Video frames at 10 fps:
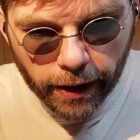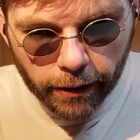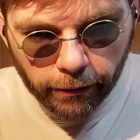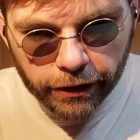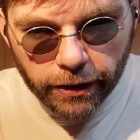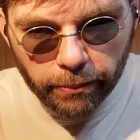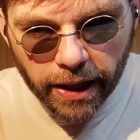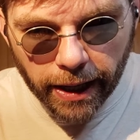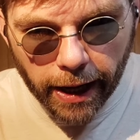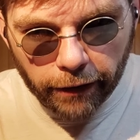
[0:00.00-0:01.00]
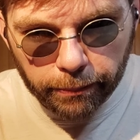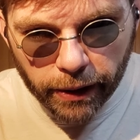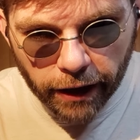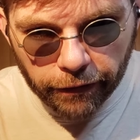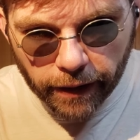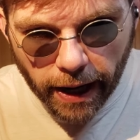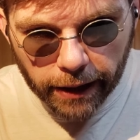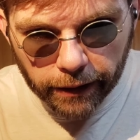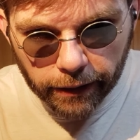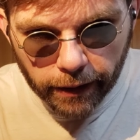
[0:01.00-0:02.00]
which it may have, but I've
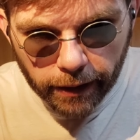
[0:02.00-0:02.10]
forgotten